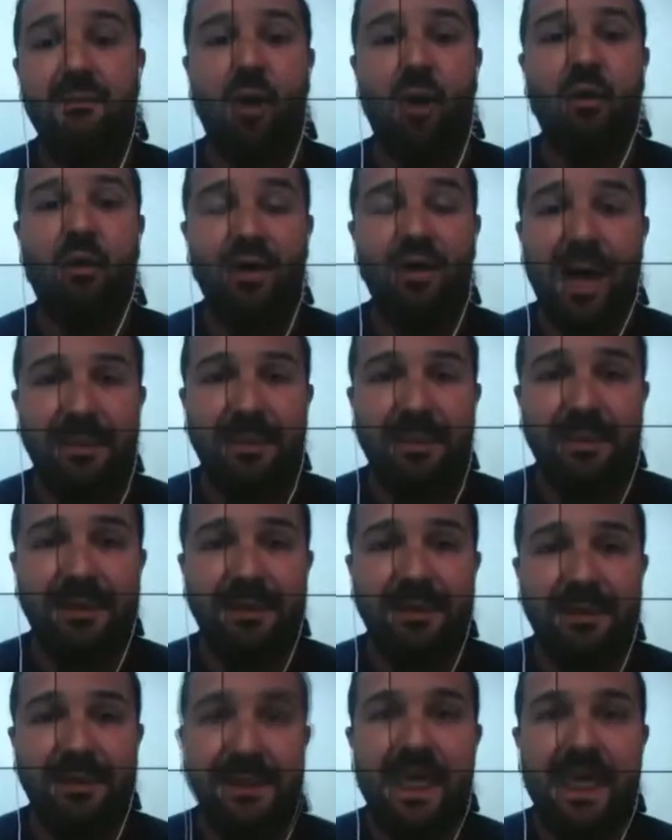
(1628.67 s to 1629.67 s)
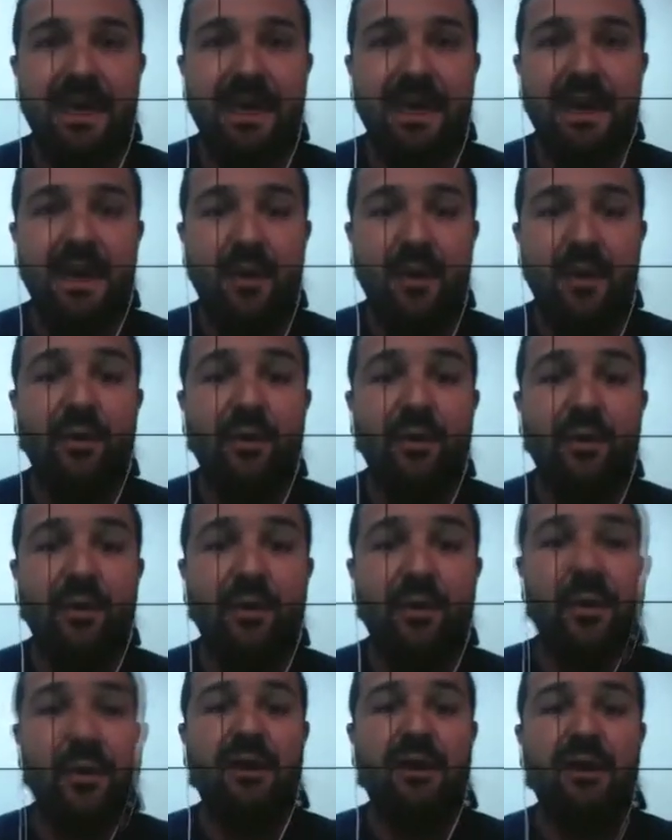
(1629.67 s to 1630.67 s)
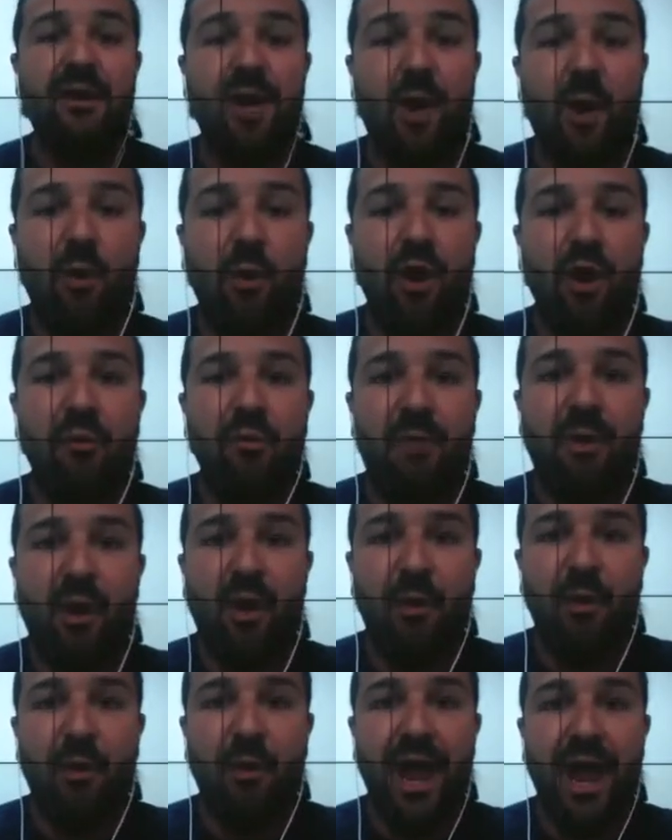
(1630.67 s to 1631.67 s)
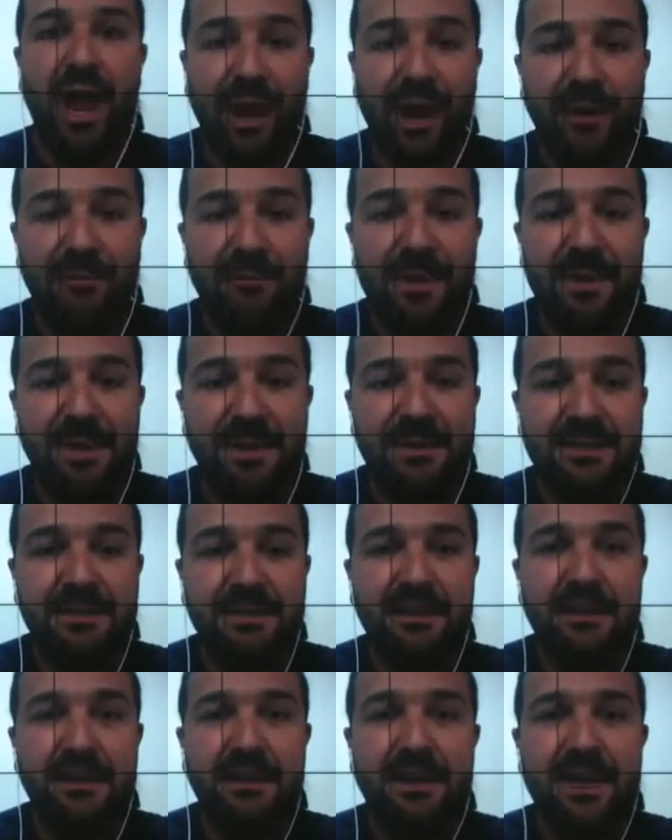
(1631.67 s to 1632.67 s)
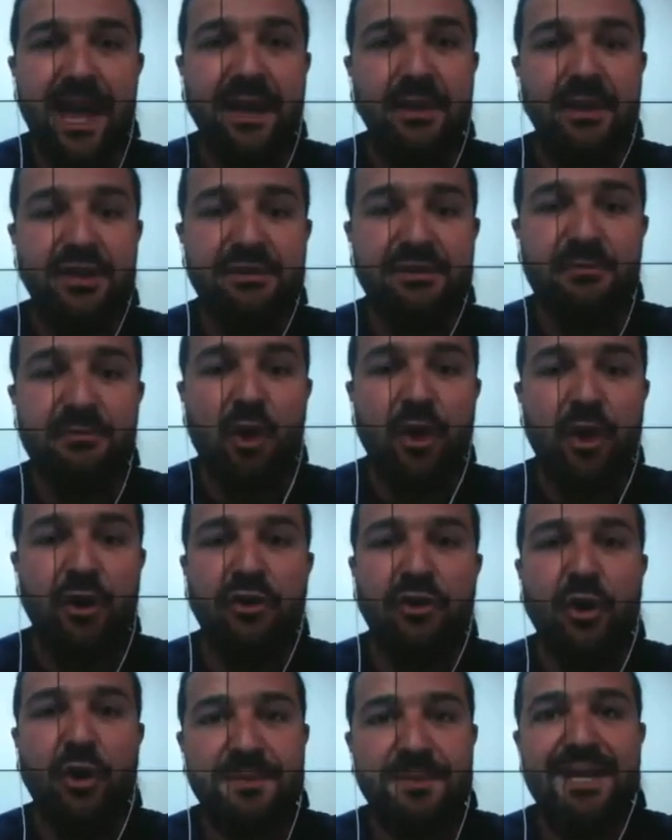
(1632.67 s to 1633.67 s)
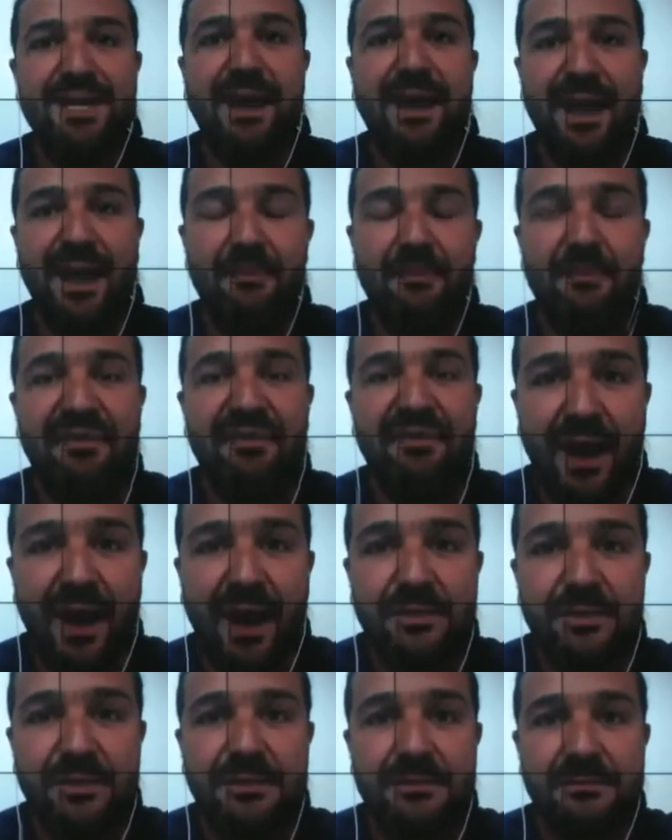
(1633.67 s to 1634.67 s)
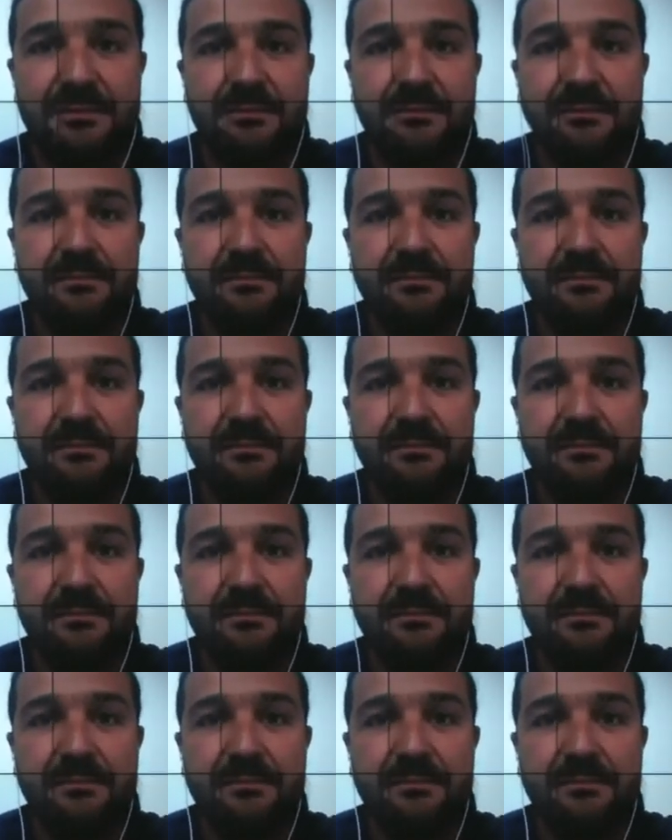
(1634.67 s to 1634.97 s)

more rapid. We need a lower power equipment and a smaller topside amplifiers.